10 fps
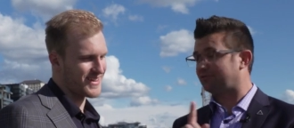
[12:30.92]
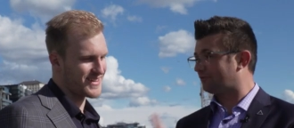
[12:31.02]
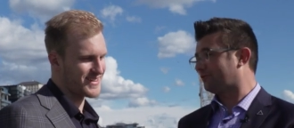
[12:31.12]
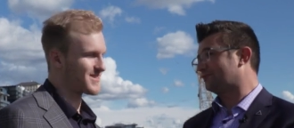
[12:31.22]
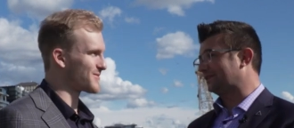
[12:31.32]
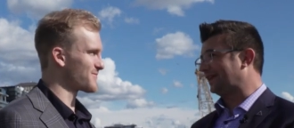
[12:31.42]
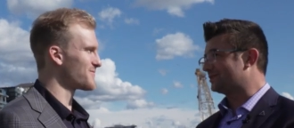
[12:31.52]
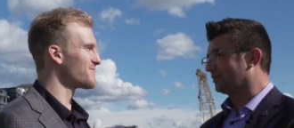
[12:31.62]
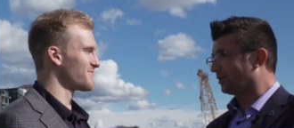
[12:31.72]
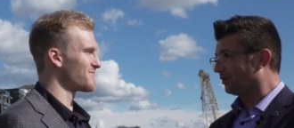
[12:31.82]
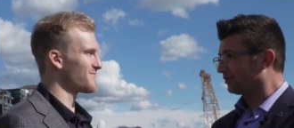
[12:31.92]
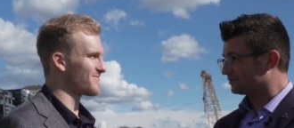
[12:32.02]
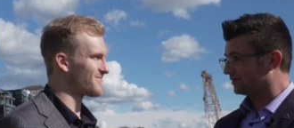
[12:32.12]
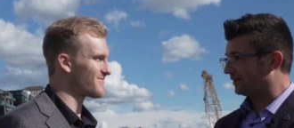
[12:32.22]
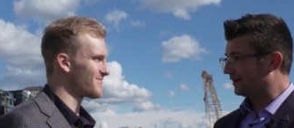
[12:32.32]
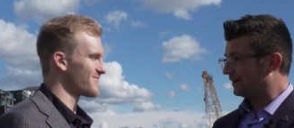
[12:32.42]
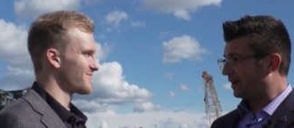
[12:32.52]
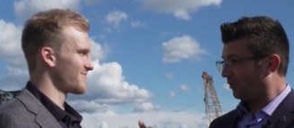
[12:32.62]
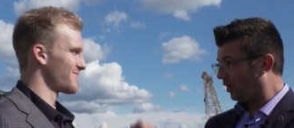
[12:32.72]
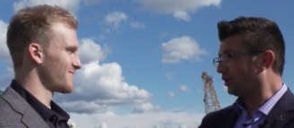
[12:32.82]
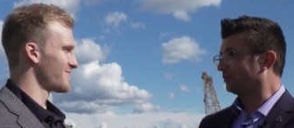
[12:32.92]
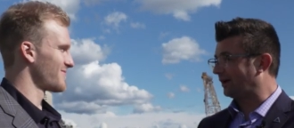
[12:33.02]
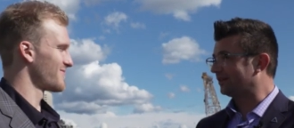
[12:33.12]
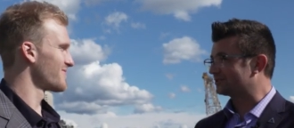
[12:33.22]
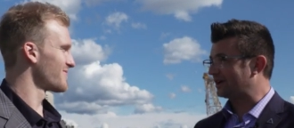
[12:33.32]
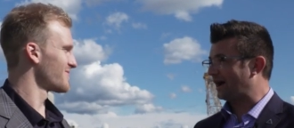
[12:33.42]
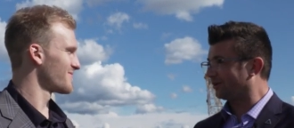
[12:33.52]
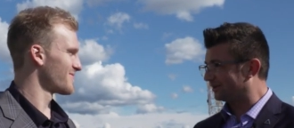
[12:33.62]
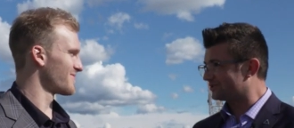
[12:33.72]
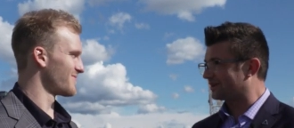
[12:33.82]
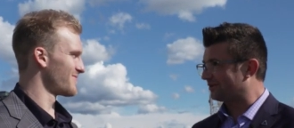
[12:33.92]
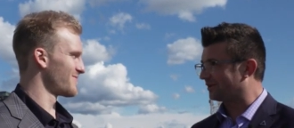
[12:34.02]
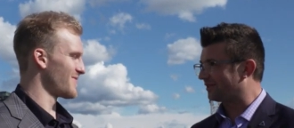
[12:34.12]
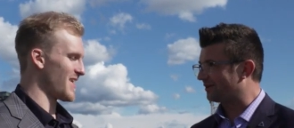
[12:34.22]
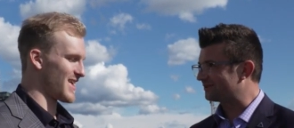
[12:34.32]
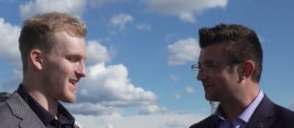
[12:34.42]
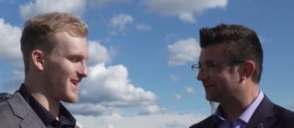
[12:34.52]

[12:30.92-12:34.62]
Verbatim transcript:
Speaker 1: for a first NHL goal, there's a, a water bottle shower. Did you get one of those?